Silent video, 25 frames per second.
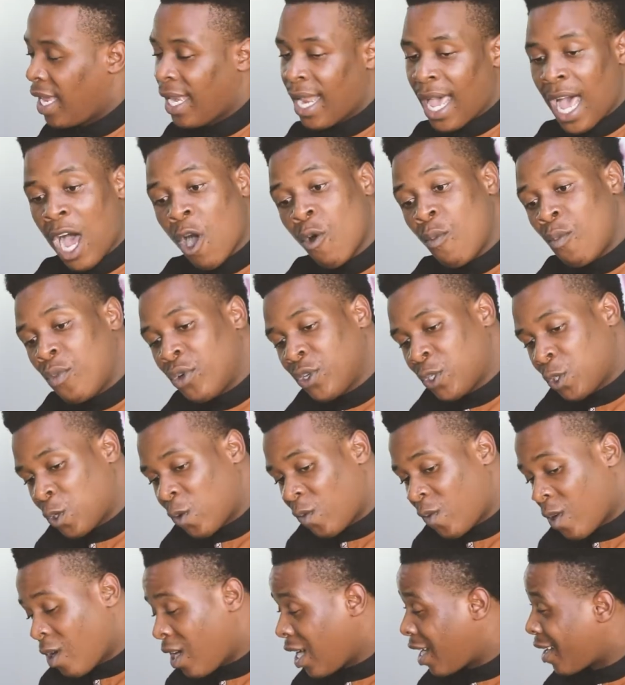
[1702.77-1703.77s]
and how most
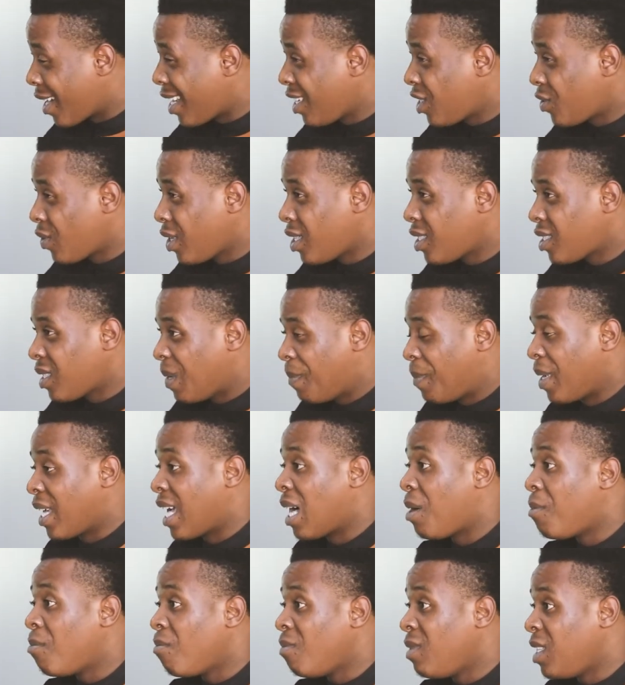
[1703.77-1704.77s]
of our graduates
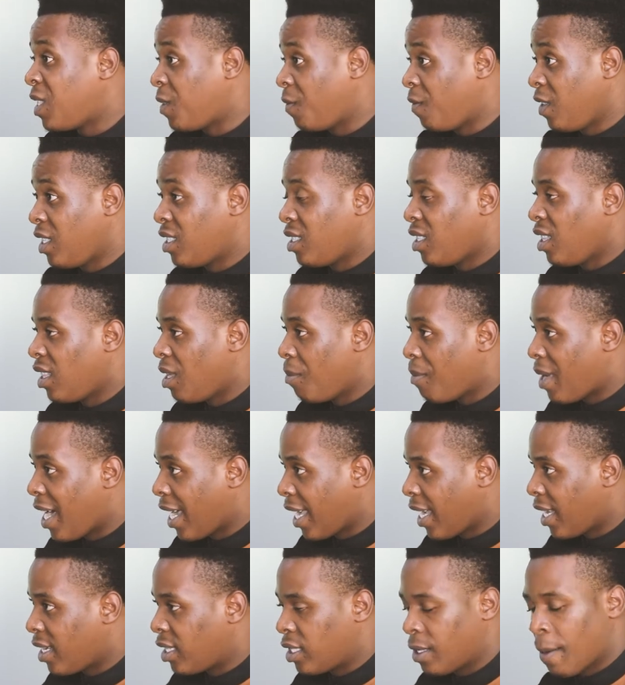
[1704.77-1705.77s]
become misfits in the
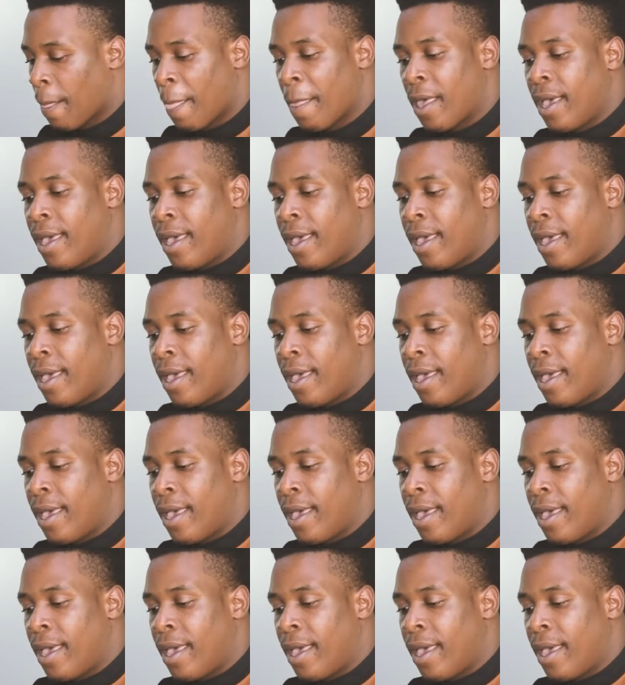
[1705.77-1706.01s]
market.